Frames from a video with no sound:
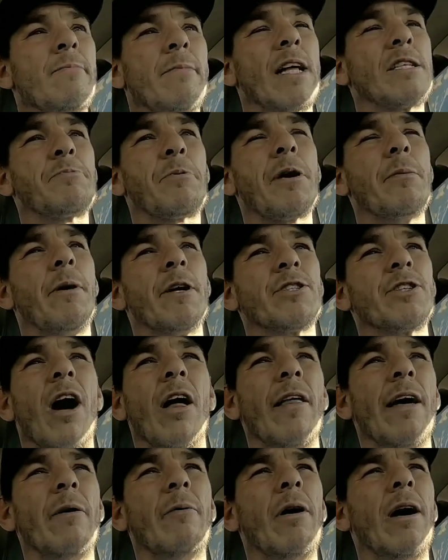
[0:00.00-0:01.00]
That's pretty much
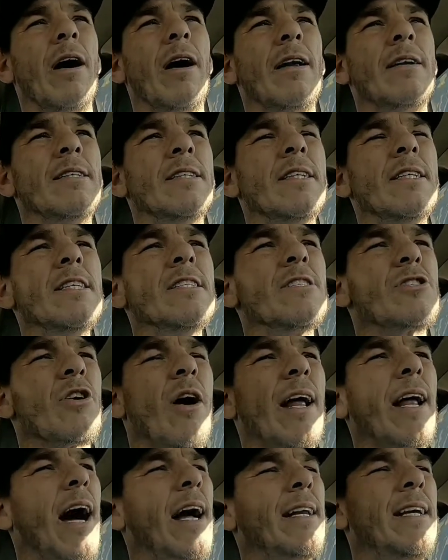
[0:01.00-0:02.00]
all they want. So
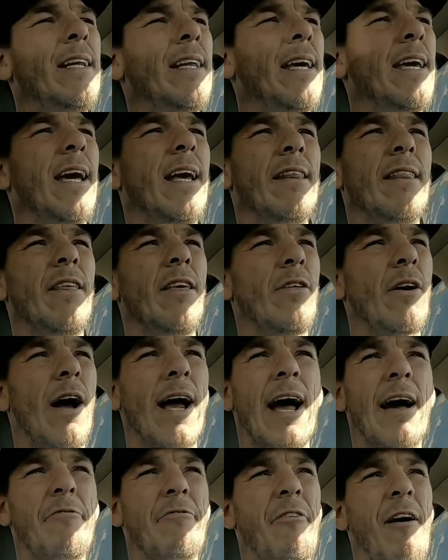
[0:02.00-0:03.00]
I need to get, you know, I
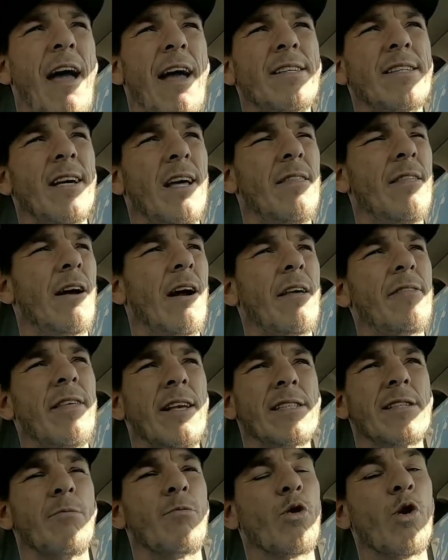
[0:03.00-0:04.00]
got Fanta in there, I
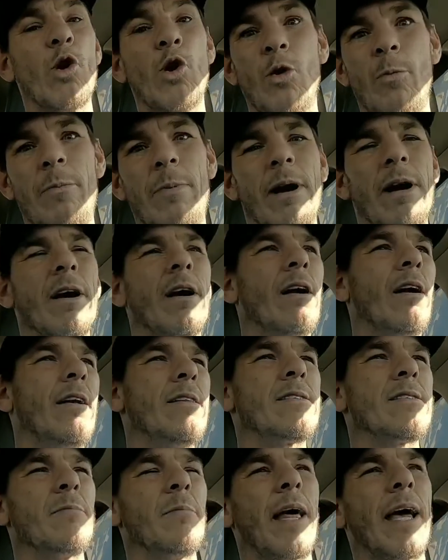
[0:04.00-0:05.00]
think some root beer
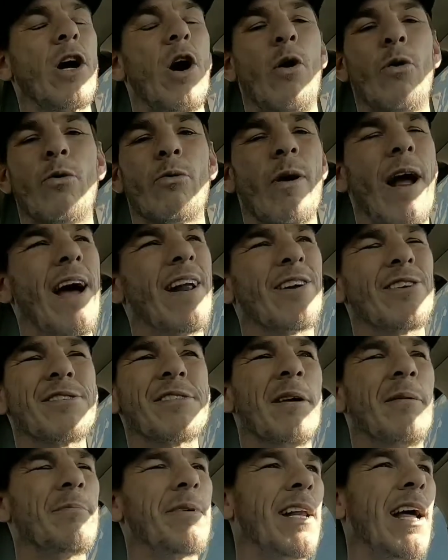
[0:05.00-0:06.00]
and some like Code Red or
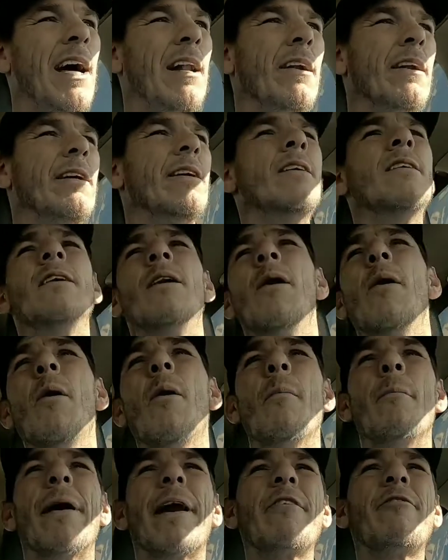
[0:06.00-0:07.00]
something, I don't know.
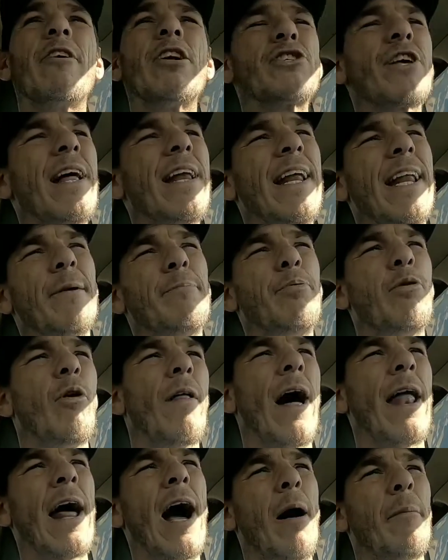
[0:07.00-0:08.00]
But eventually I need to pull
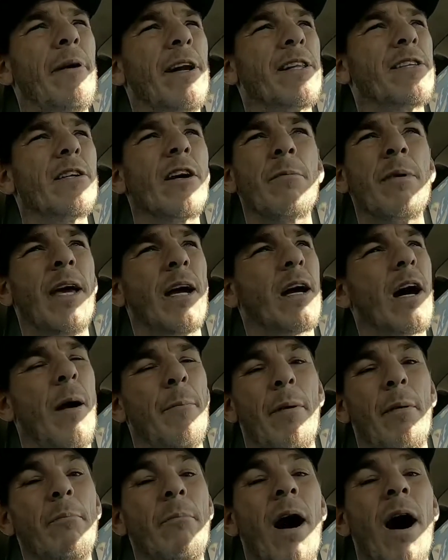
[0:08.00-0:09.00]
that out, but it took me a
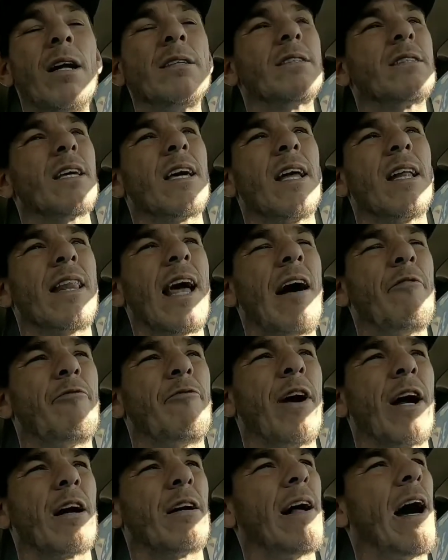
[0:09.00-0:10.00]
couple months to get that
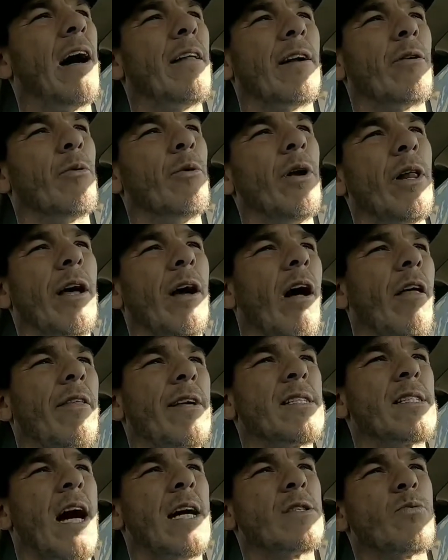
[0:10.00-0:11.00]
figured out, that really all
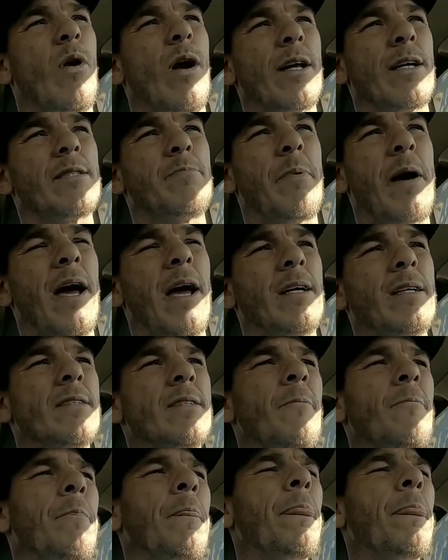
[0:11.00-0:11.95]
these guys want is Bangs.